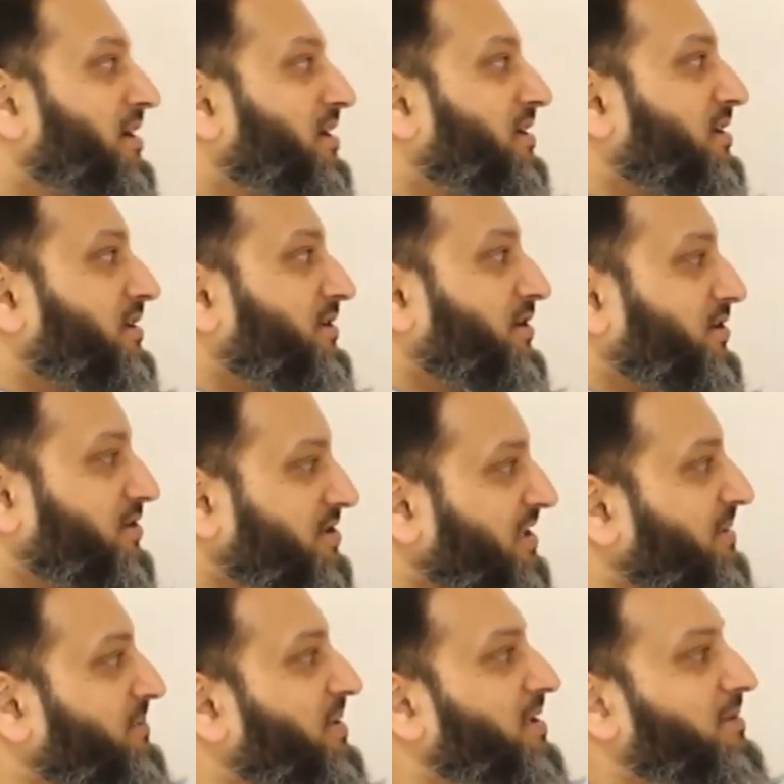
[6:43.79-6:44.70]
they're
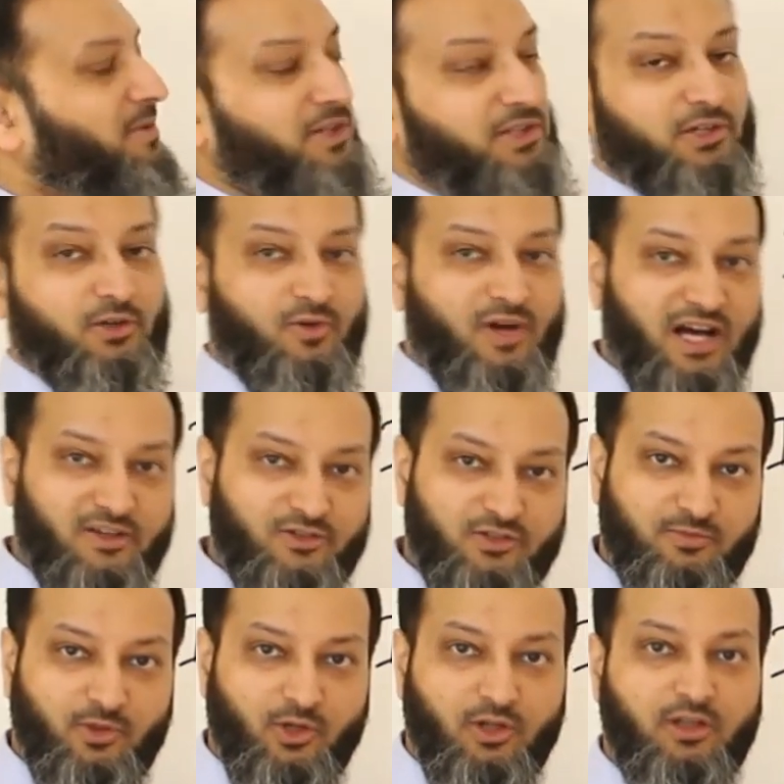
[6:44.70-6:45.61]
sleepy but they're
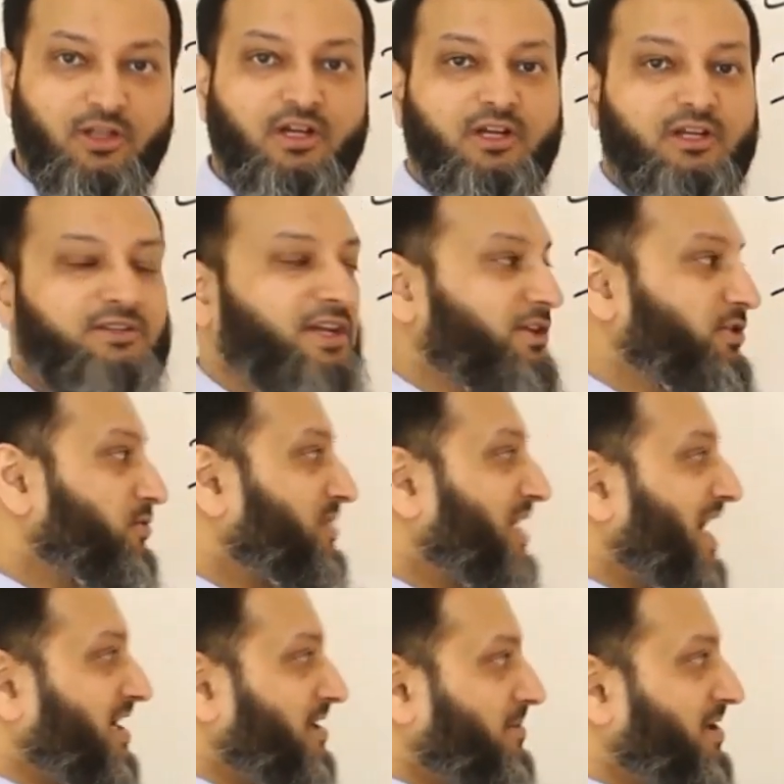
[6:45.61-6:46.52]
arousable, then you
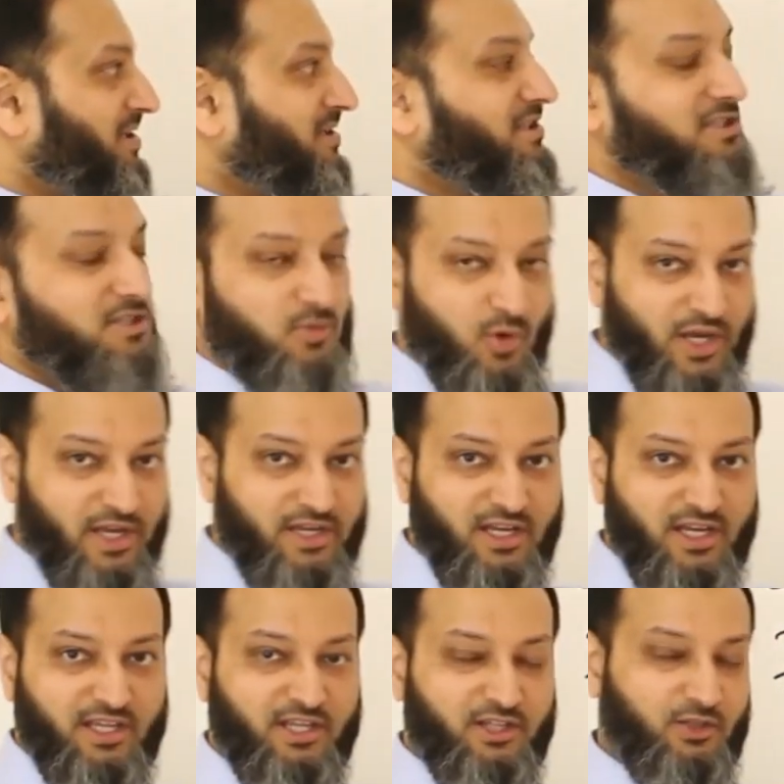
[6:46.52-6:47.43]
document it this
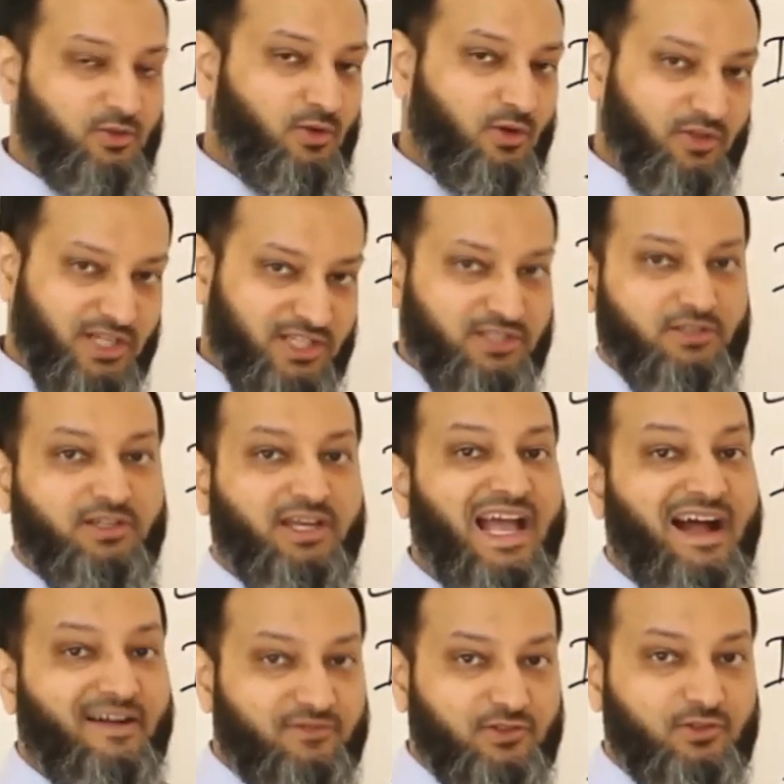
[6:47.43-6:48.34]
way, and then you don't necessarily
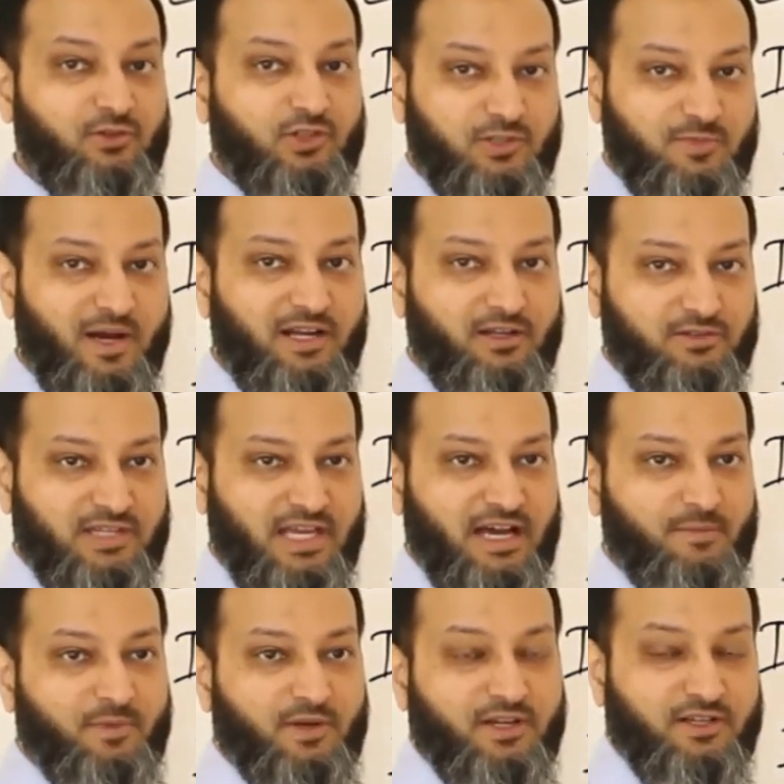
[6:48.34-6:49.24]
have to do the spinal
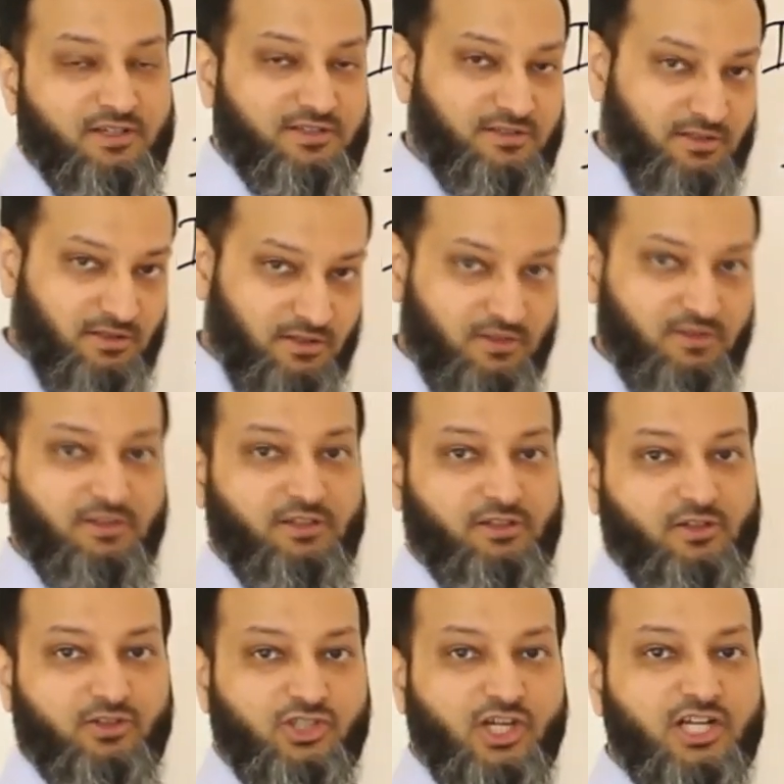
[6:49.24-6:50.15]
tap, but it is still a
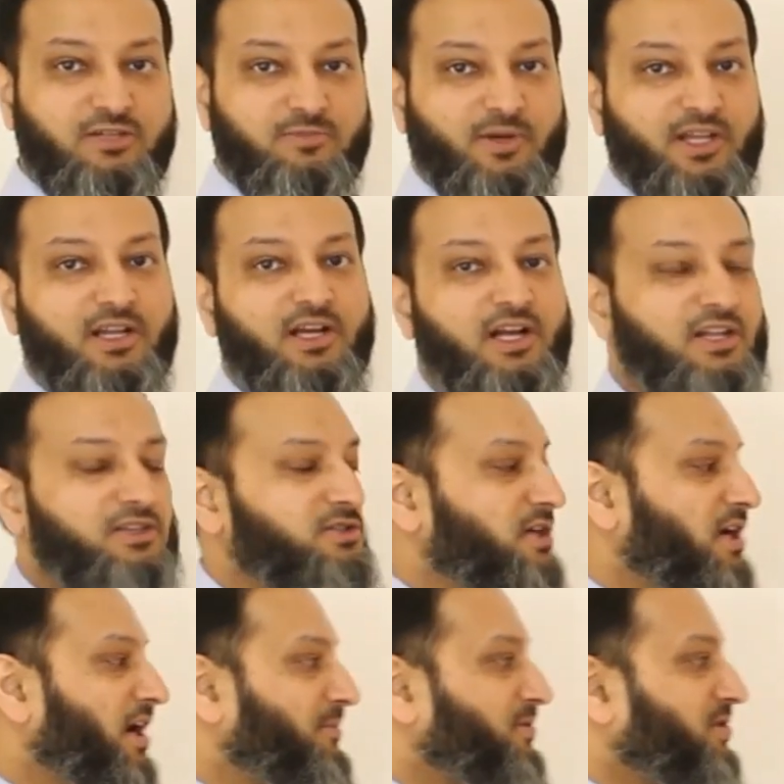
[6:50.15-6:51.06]
clinical judgment
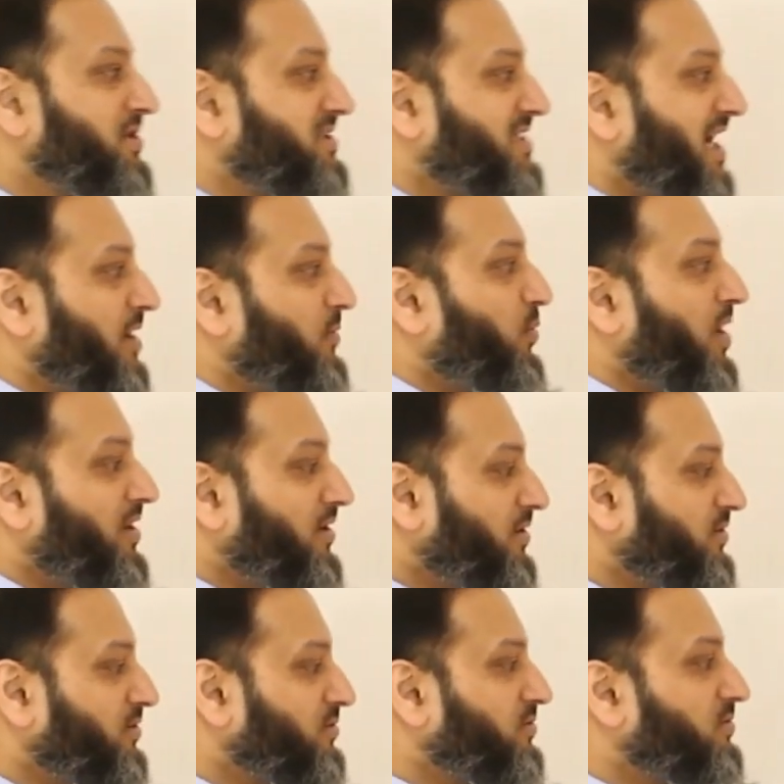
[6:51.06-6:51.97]
to help you decide
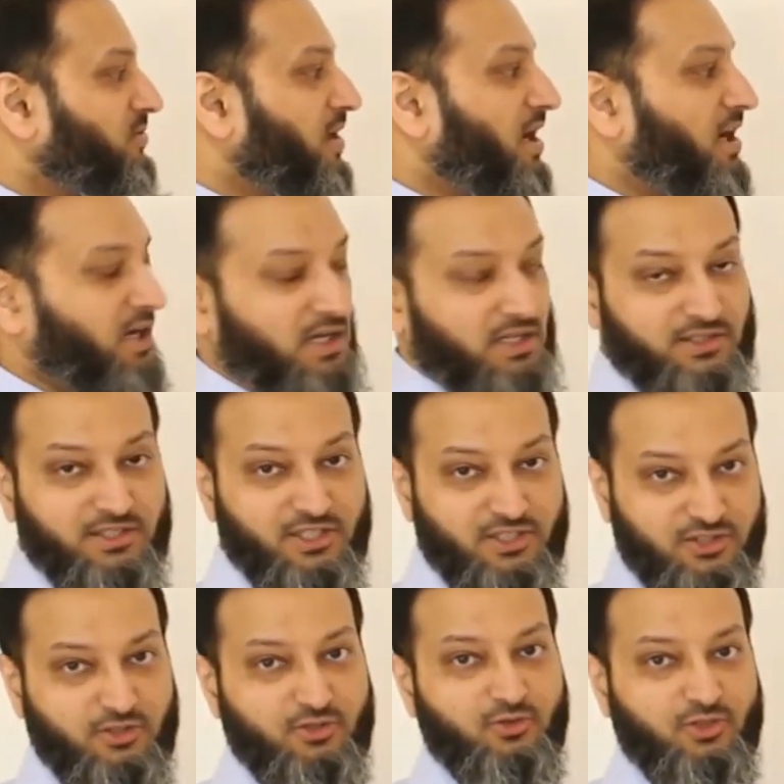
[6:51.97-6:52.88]
whether you
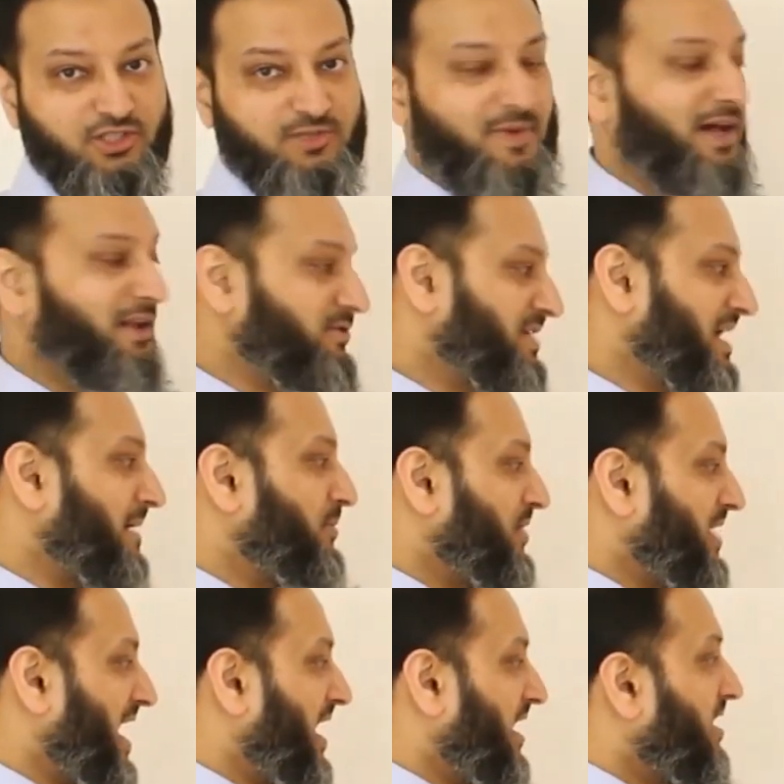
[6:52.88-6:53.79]
need to do the spinal tap
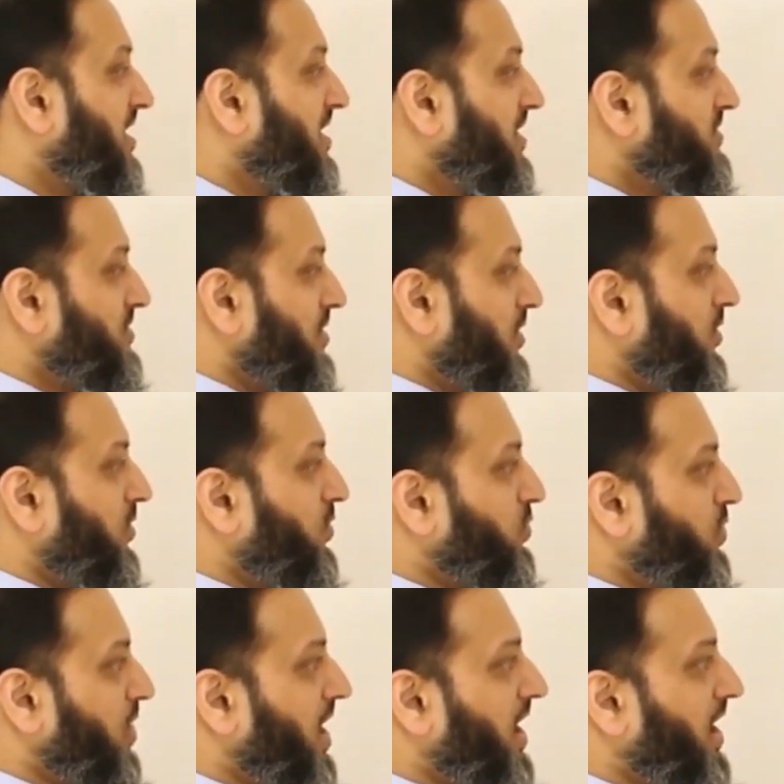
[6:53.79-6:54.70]
or not.
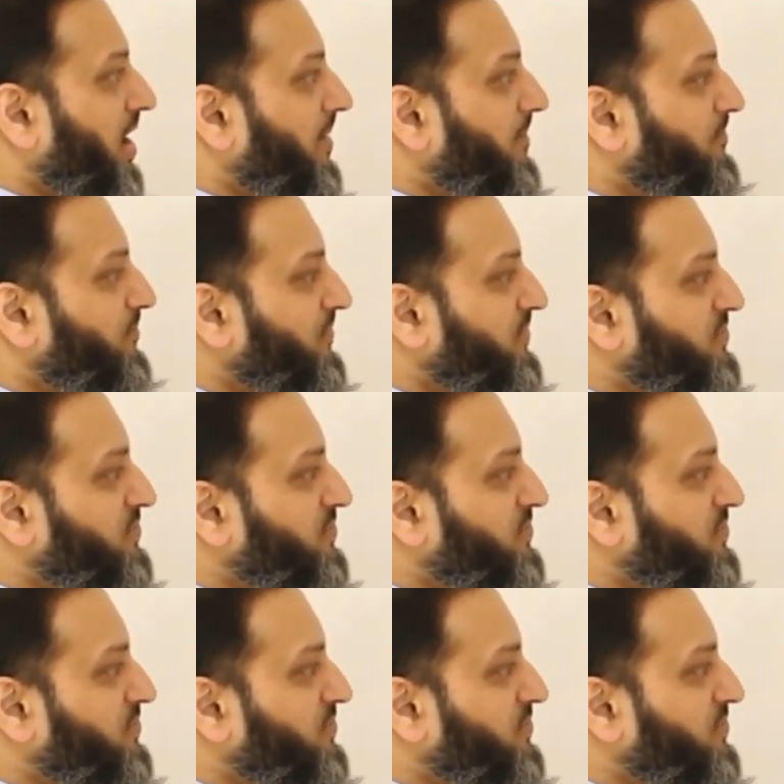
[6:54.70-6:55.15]
So